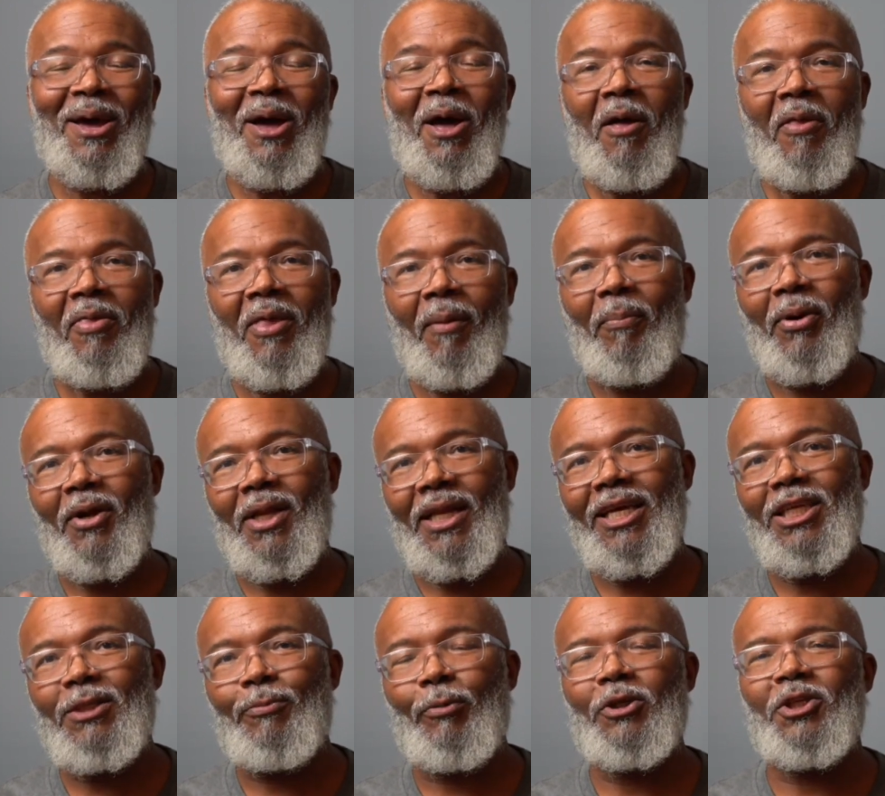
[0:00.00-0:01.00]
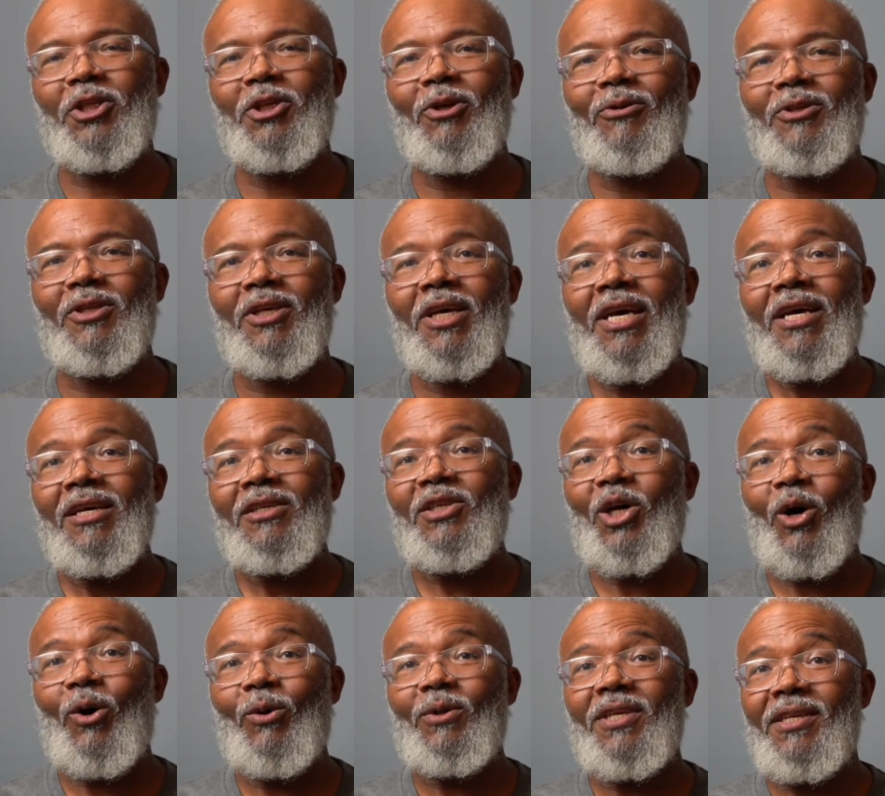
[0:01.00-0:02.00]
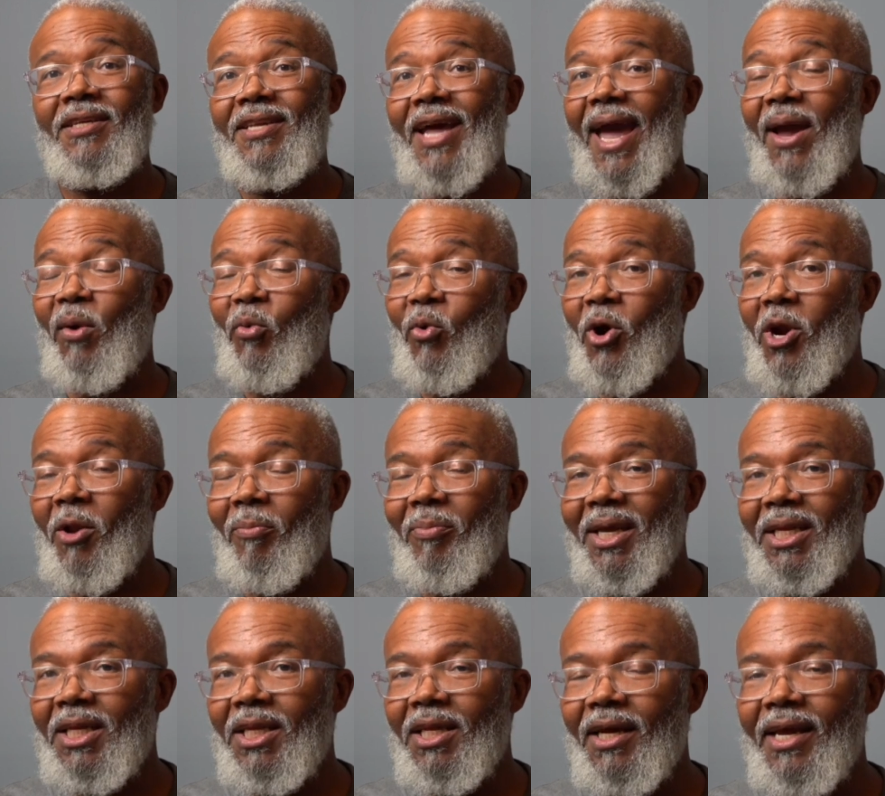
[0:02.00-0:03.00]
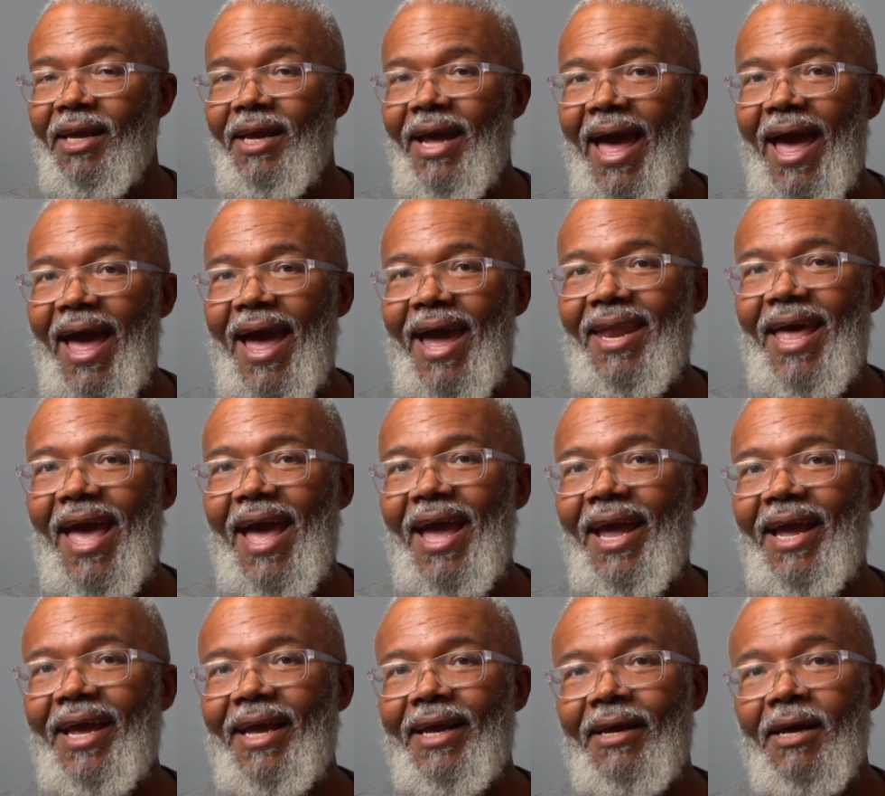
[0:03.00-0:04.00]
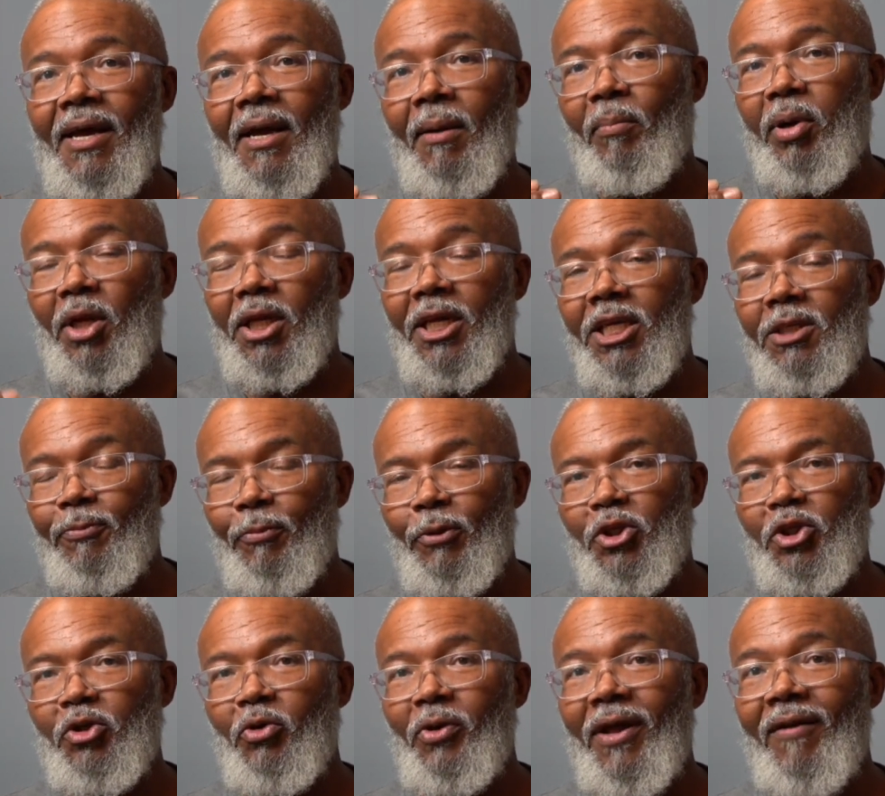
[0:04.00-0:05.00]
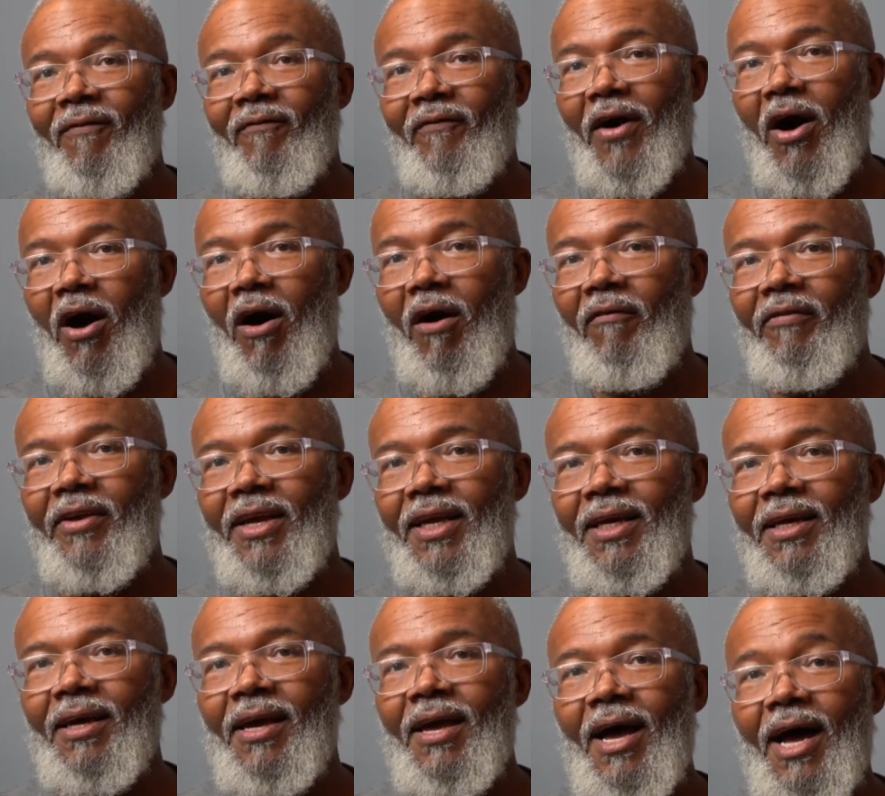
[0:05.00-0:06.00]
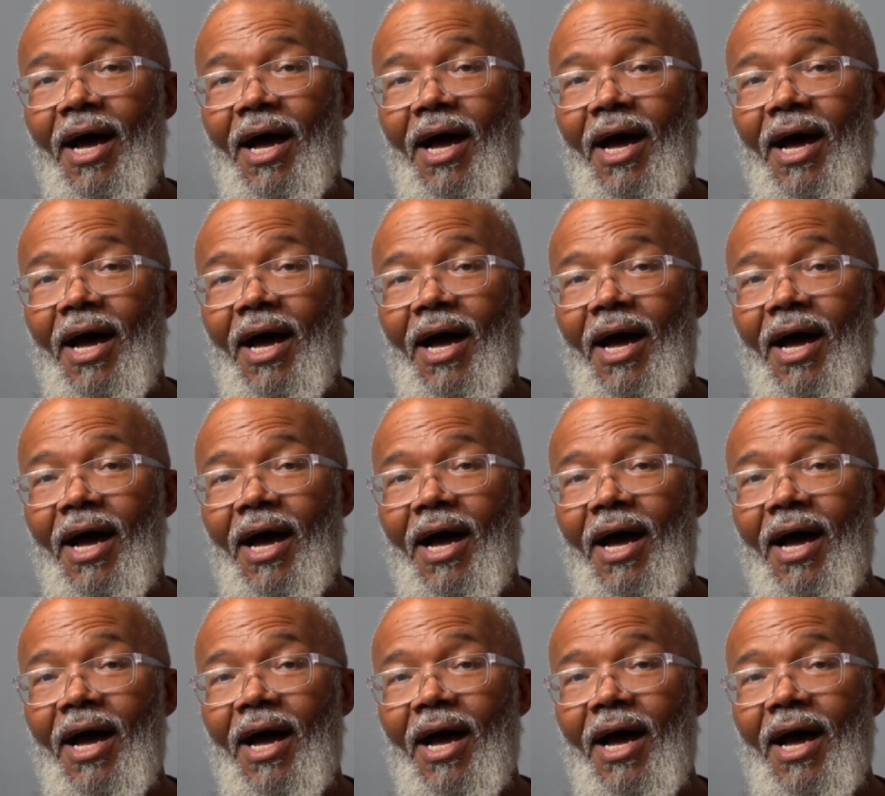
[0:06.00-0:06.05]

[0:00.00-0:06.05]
the police pursuits. So today we're going to be looking at a police pursuit involving,